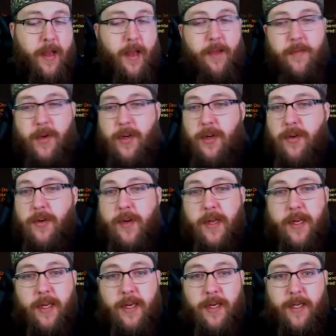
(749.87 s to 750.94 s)
I mean, you
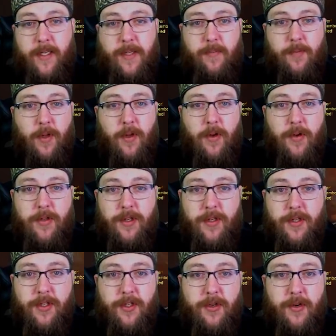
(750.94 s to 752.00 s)
can eat
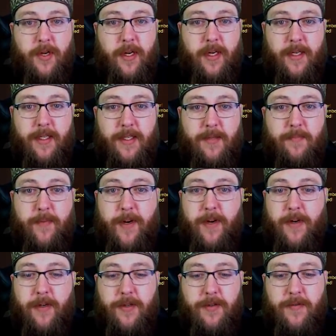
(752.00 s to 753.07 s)
explosions, you can eat
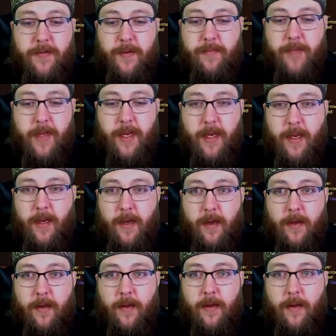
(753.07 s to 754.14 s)
spears from the... Uh,